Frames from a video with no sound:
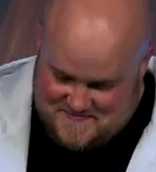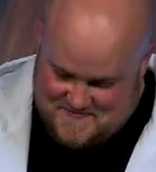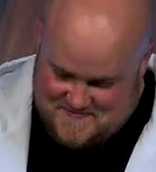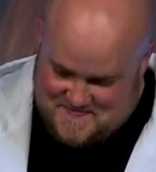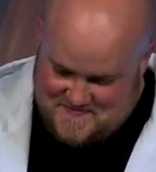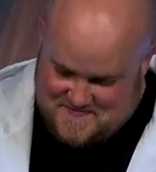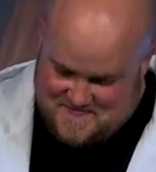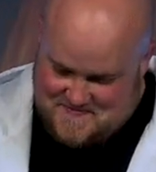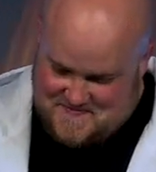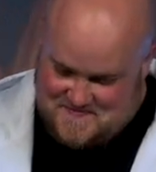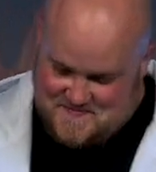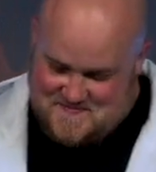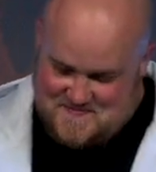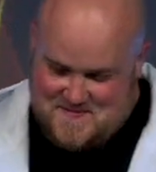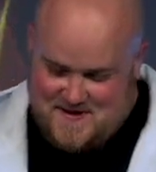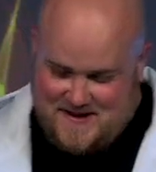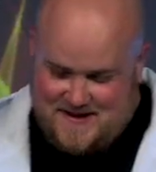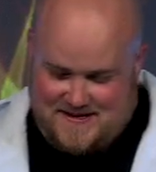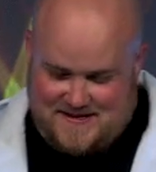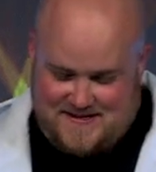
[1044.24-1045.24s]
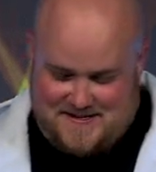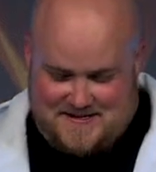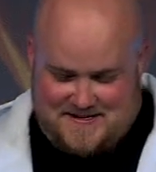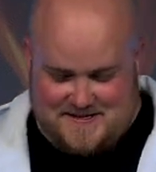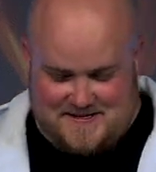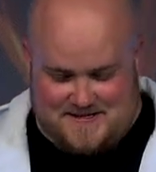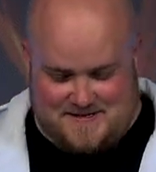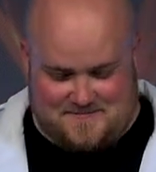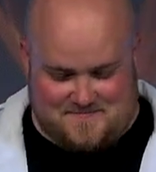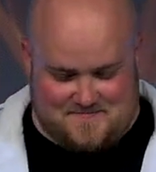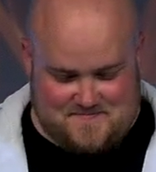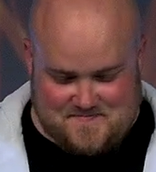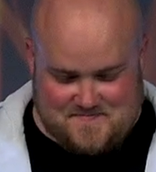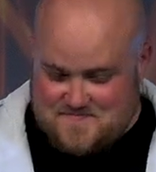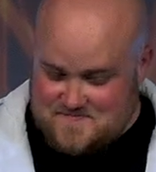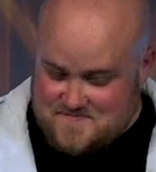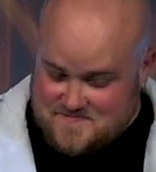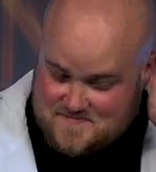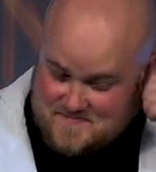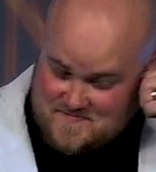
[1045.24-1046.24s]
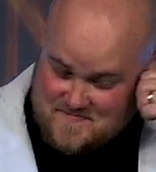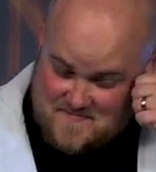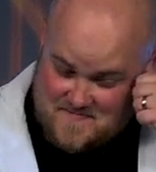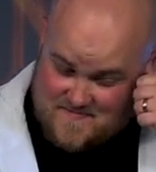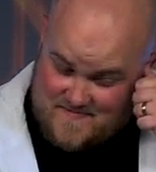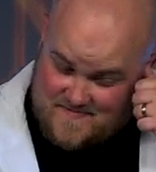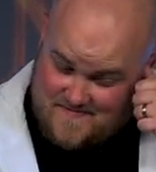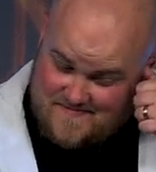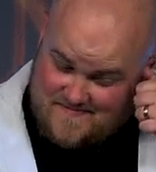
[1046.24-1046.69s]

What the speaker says: Nothing is said.